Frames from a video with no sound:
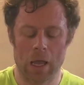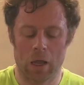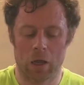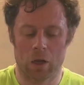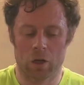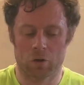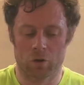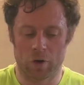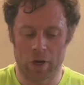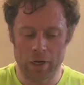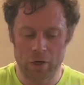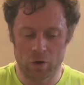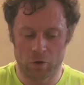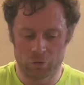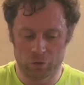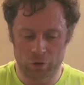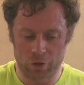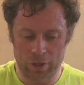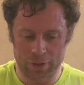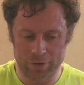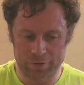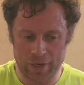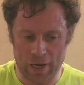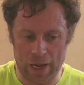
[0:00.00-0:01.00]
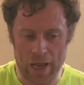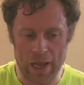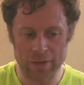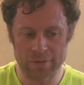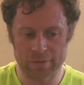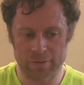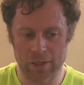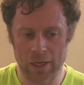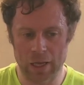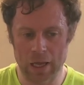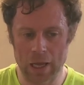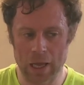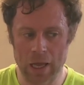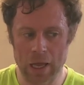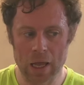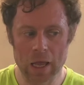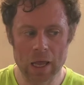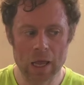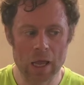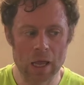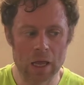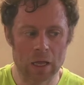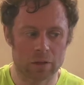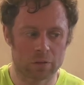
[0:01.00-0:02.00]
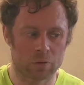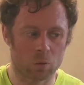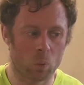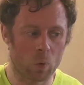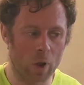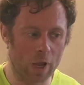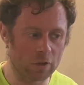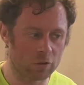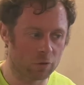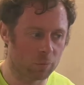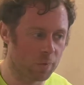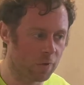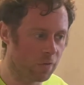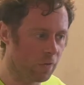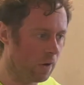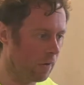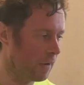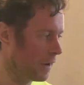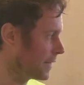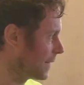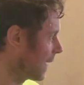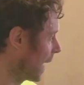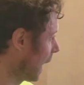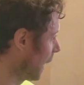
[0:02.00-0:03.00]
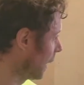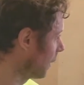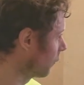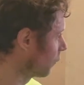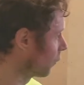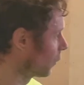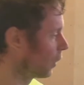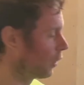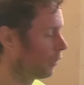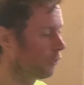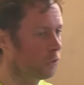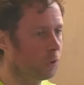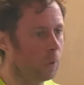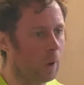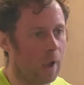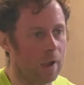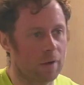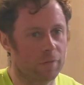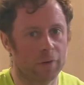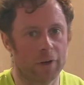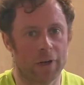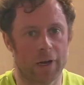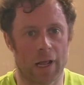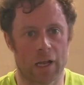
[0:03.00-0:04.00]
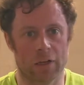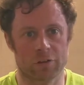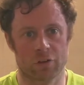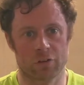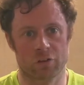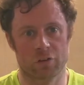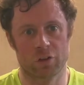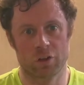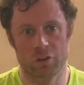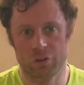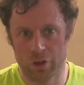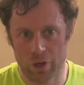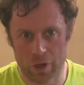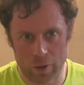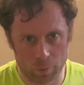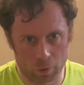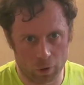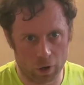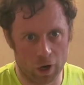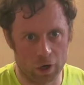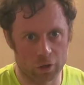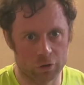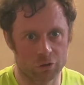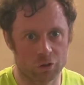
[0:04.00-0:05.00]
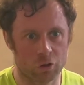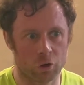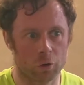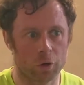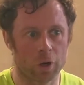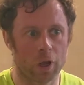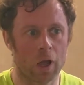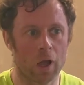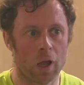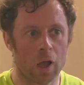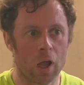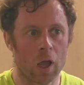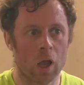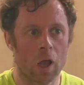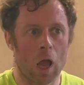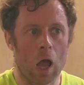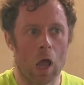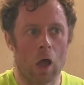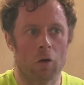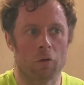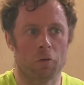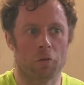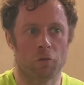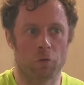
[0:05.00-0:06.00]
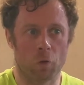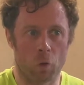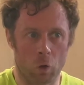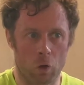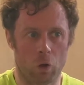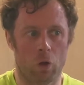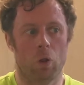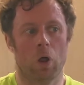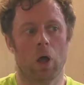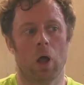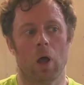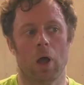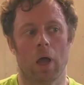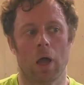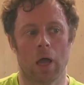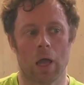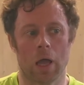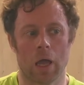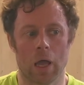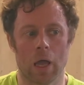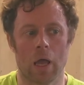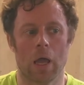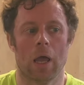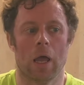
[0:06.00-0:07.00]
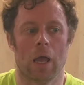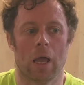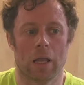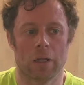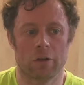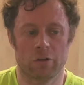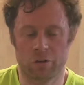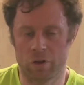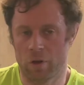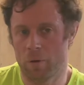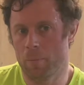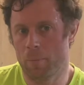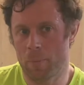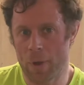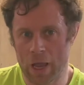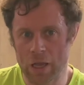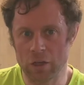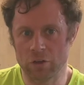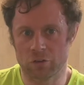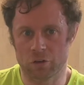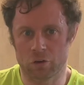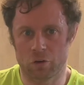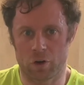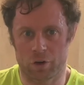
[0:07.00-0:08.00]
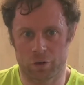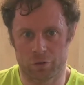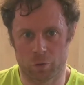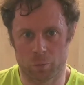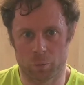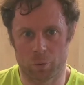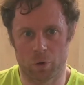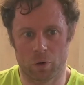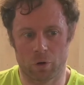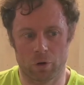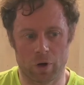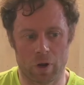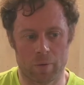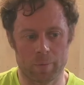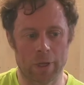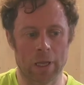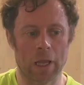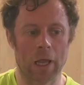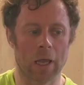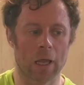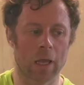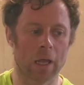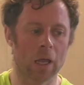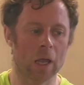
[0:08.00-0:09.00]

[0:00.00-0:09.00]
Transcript: Great overall test. The weight to be very telling for those who haven't had access to the gym or aren't doing full gym-based CrossFit programming.